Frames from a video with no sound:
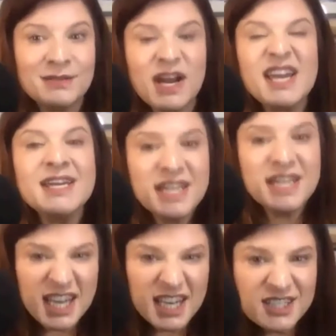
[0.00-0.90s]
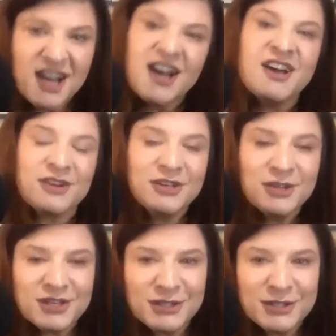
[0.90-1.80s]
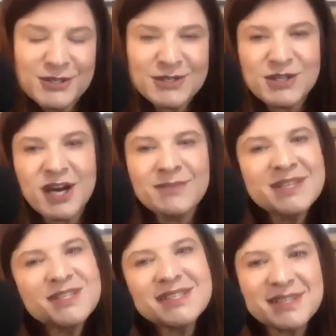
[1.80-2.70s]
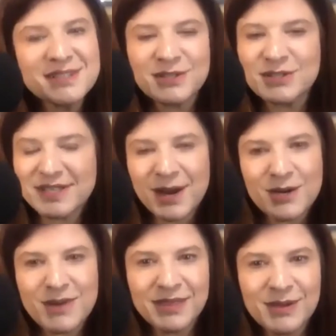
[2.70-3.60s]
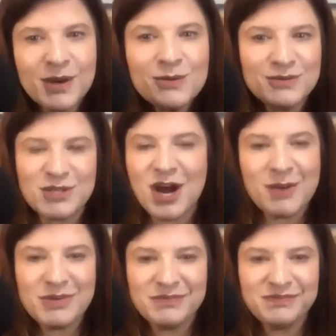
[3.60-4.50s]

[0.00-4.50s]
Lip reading: right? Get it done or you're going to lose your job. It's just because they're scared about their own job.